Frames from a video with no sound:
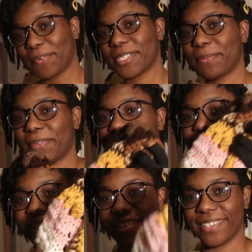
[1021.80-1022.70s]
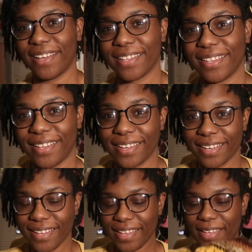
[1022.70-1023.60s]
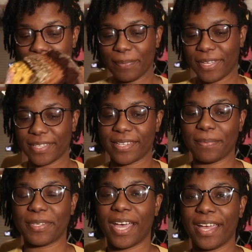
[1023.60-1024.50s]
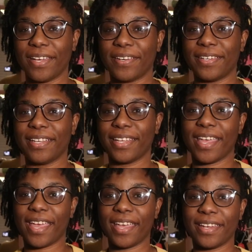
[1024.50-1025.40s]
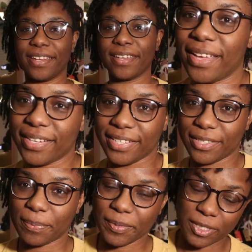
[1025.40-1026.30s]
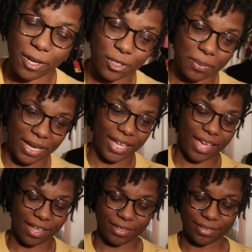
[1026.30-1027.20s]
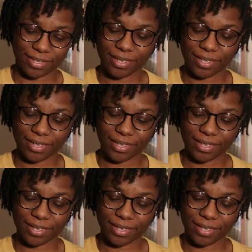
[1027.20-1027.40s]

wasn't planning to talk long because I'm tired and I need to massage my hands,